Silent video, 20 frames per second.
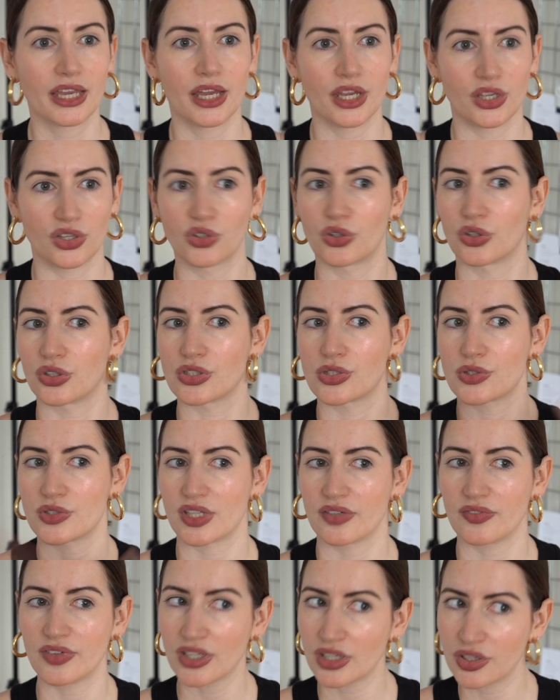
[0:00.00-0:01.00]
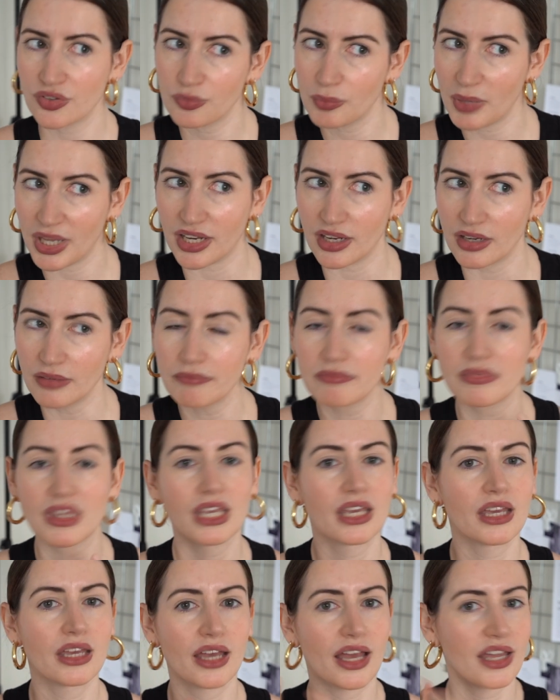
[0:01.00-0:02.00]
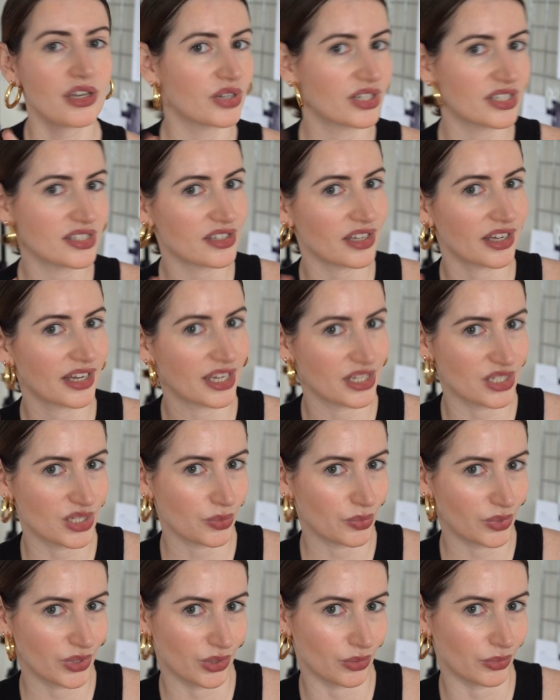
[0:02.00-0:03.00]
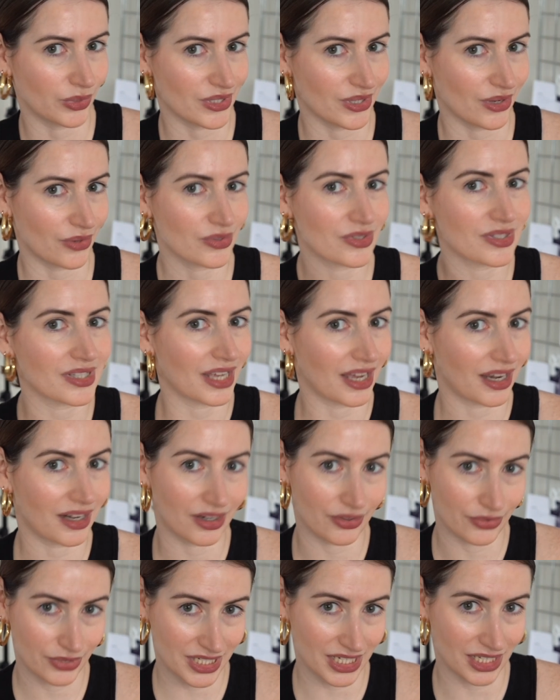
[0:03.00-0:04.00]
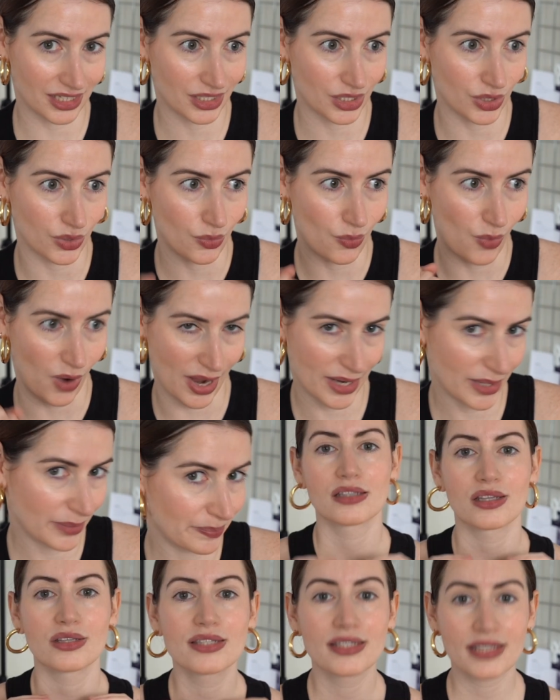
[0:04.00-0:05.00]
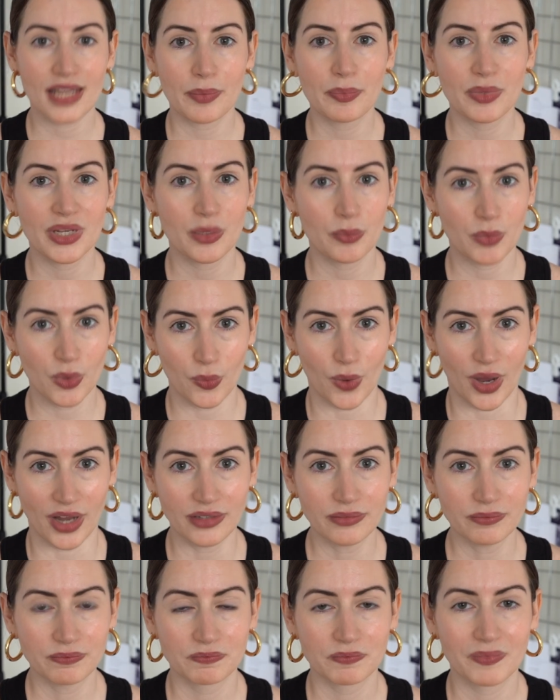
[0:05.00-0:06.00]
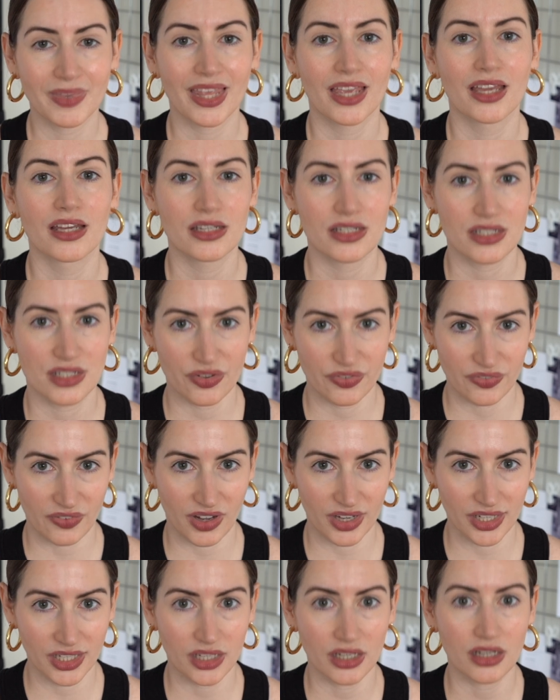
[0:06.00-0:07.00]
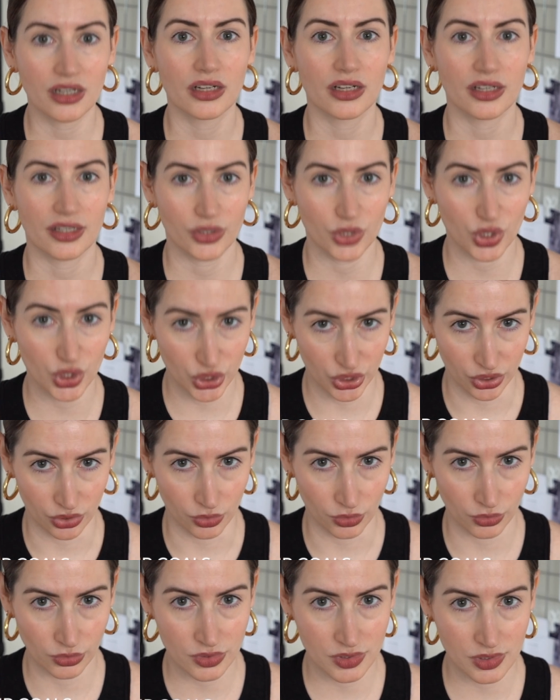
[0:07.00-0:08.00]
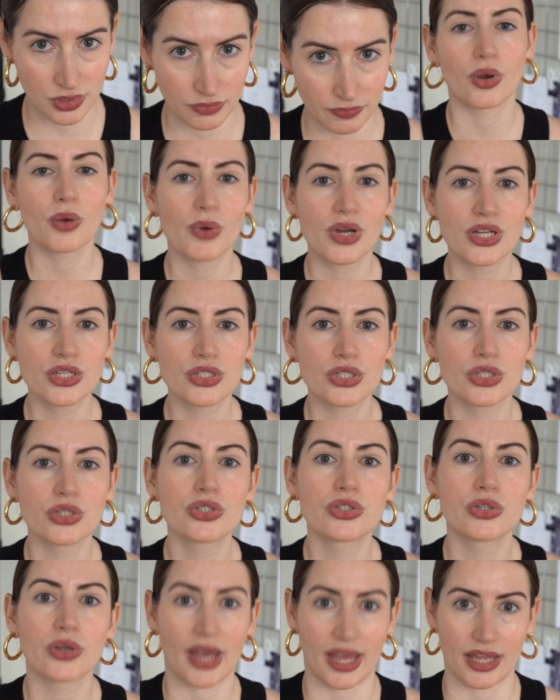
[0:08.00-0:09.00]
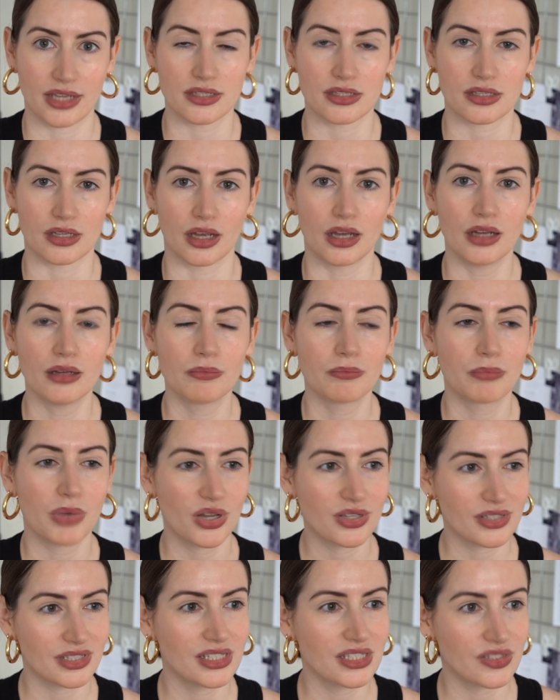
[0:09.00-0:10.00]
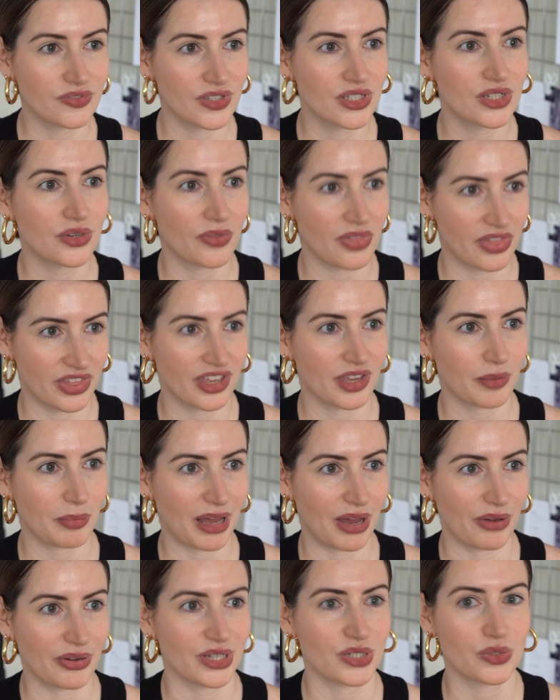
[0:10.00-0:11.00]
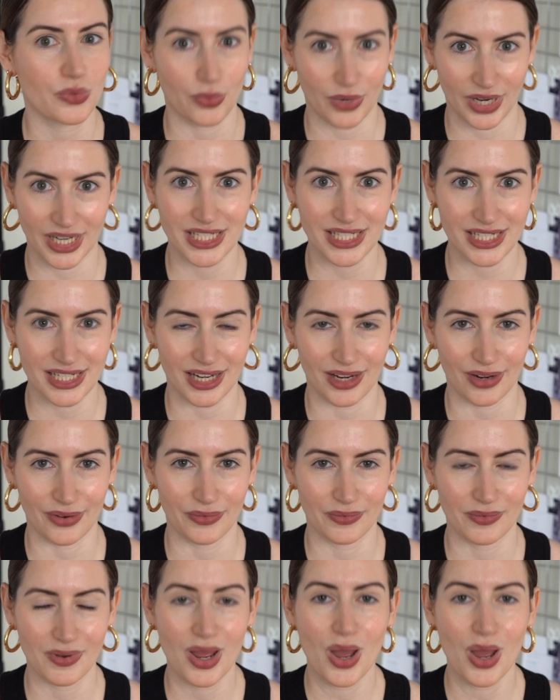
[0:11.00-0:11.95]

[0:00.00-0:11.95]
You're going to save a lot of money and you can start getting real results. And I will tell you why. So step number 1, define your goals. I want you to answer, pause this video and think about it, write it down.